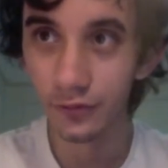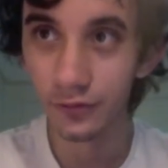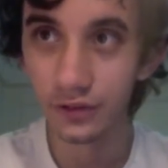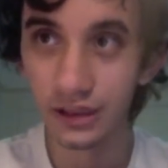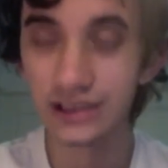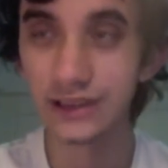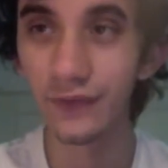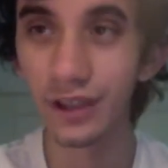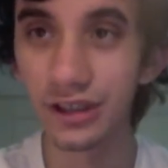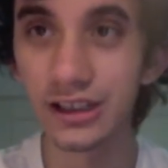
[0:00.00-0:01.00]
That's the
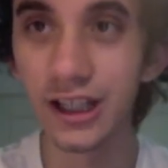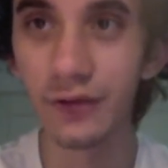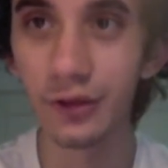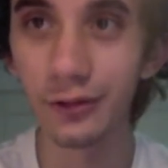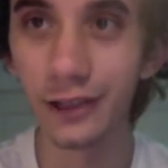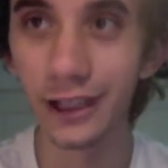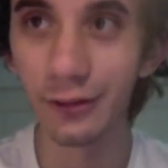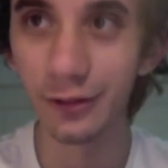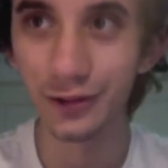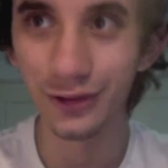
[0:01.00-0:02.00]
philosophical language,
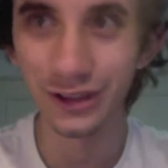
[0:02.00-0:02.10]
where this